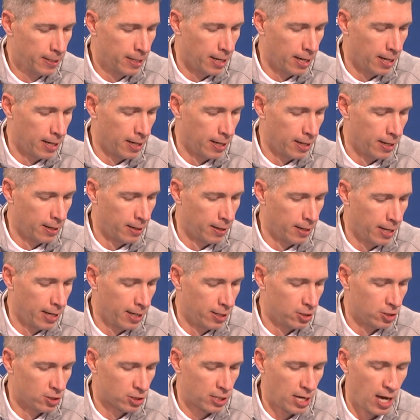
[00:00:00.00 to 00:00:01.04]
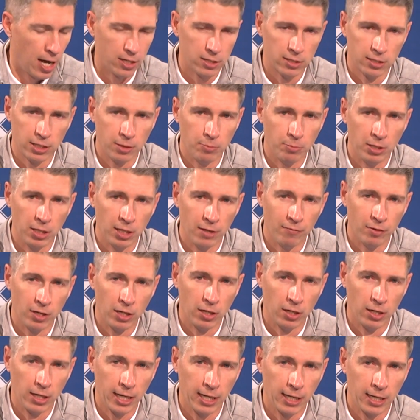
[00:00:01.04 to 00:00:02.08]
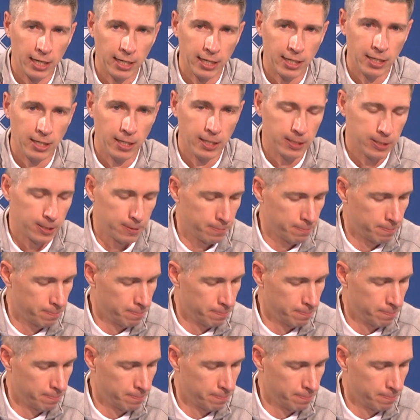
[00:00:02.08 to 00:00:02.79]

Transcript: and just constantly be living in the lane like he does.